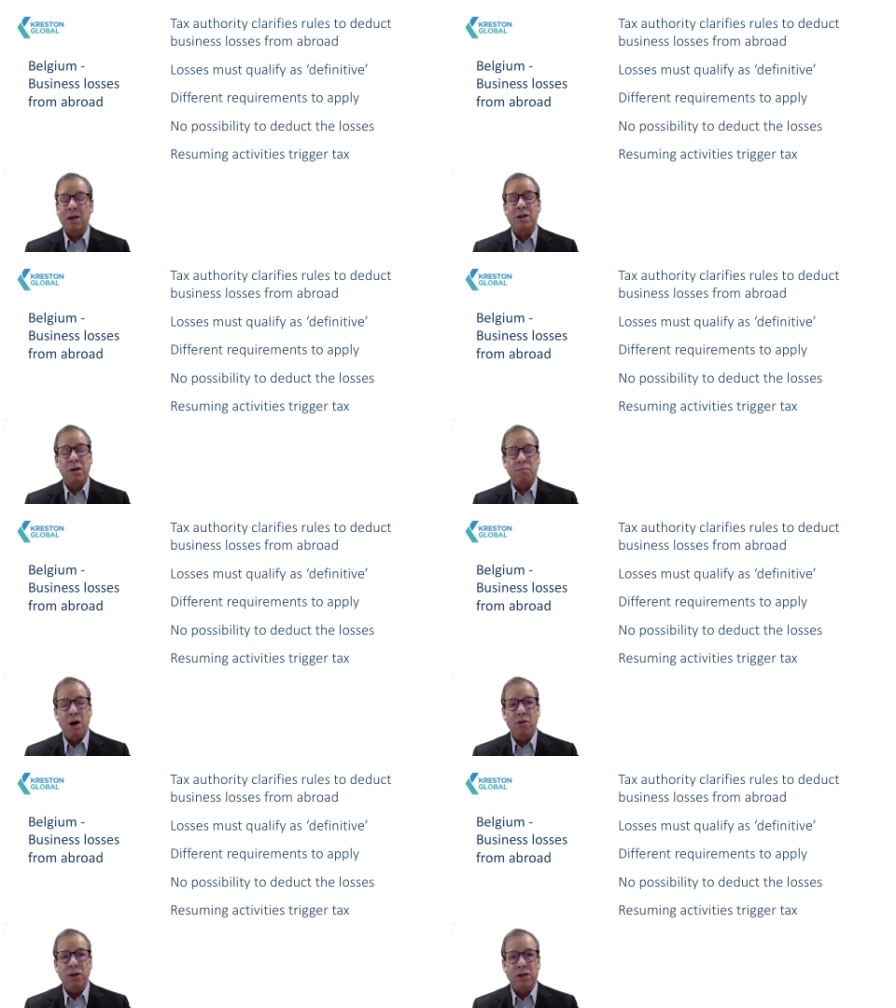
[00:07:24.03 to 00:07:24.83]
the
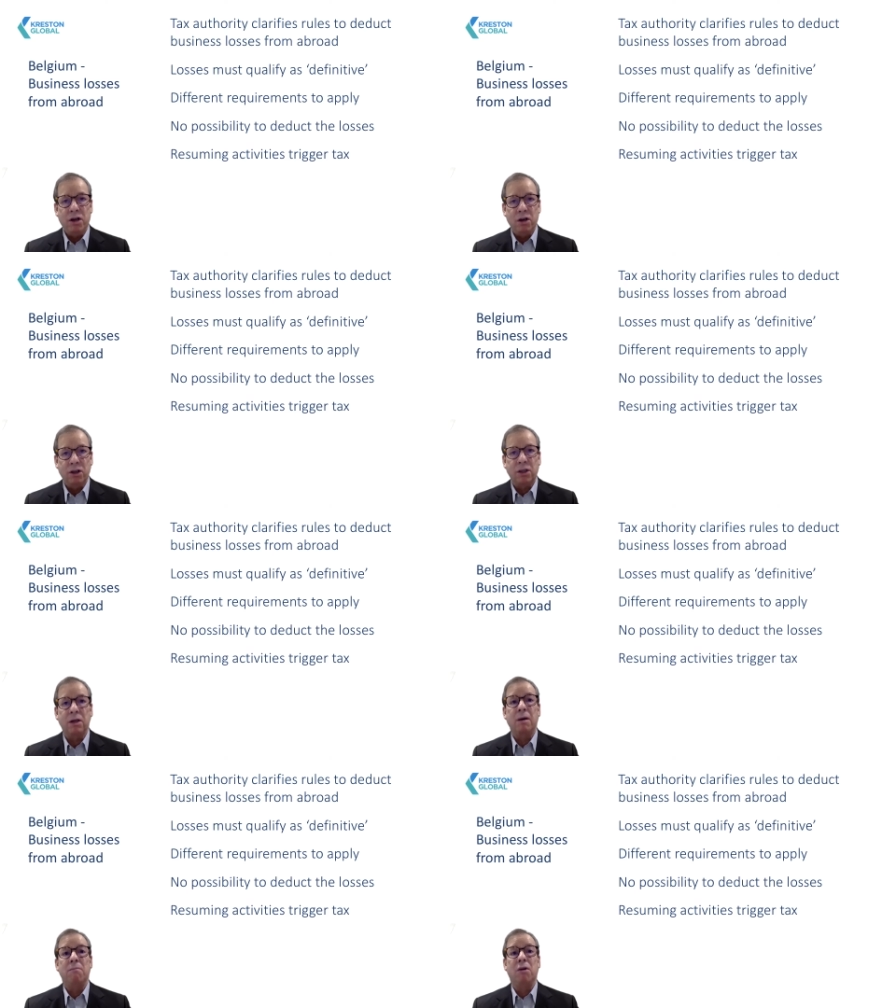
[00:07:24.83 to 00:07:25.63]
amount deducted
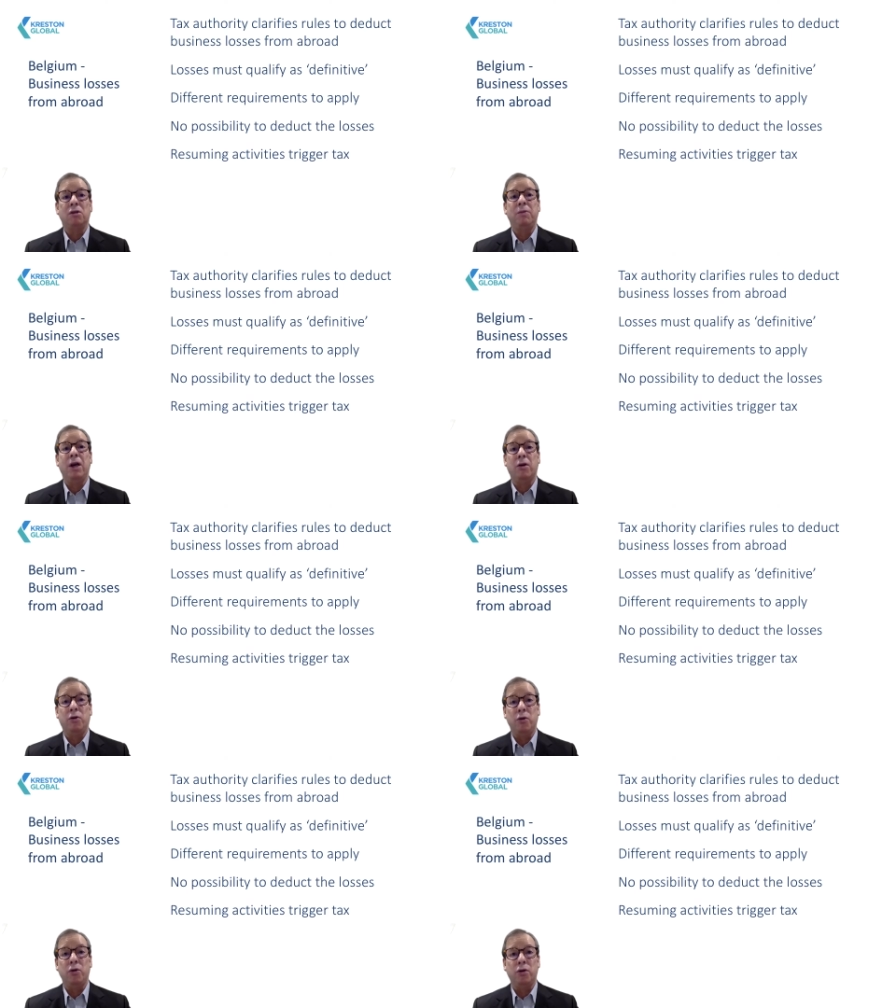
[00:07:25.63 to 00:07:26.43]
must be
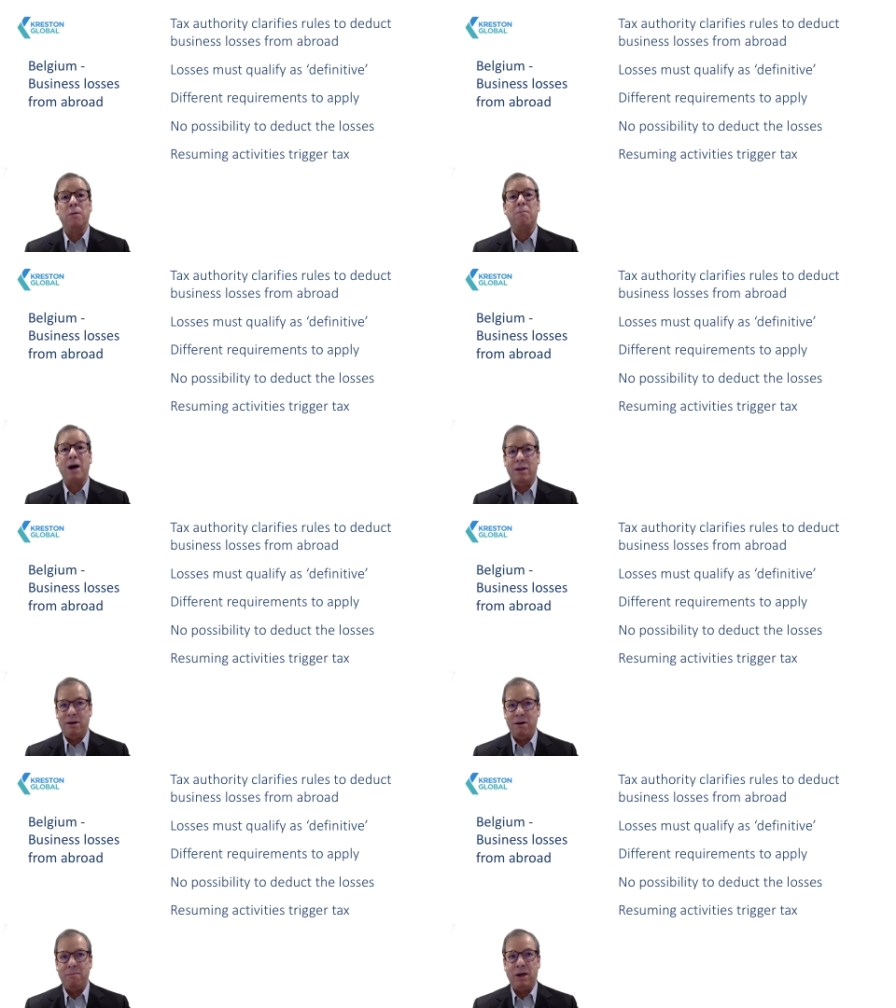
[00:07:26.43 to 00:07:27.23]
accrued by the
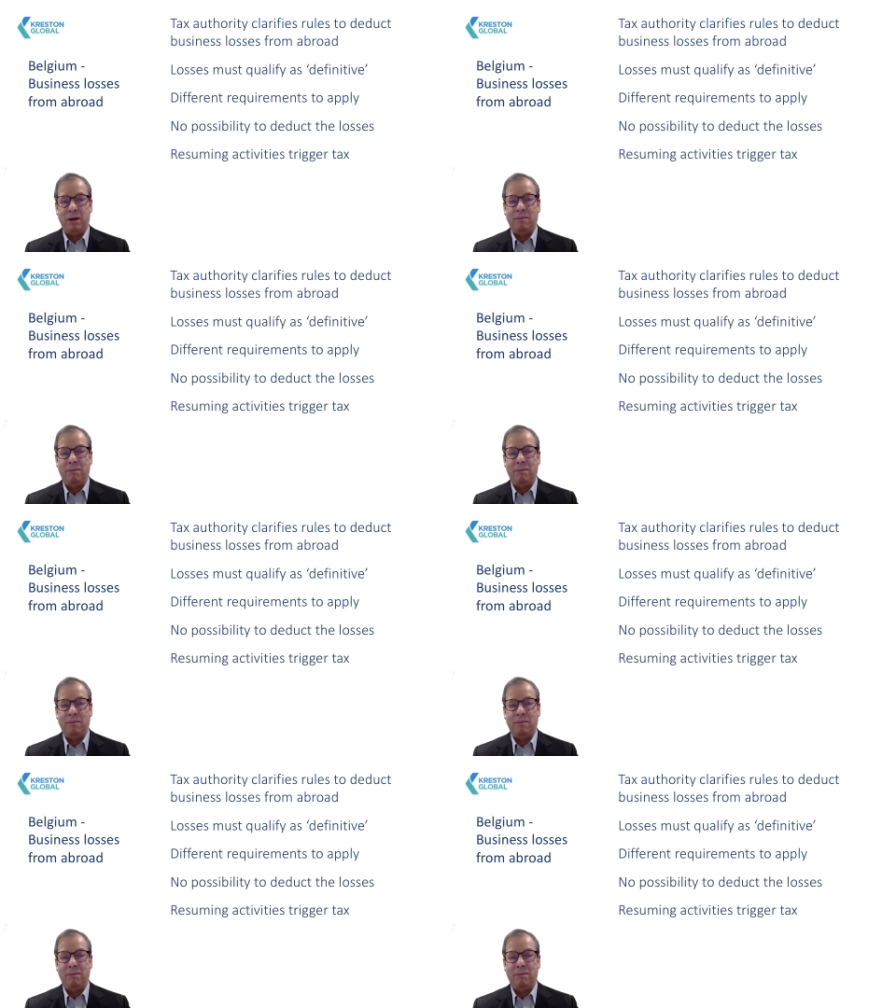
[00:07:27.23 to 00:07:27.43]
company.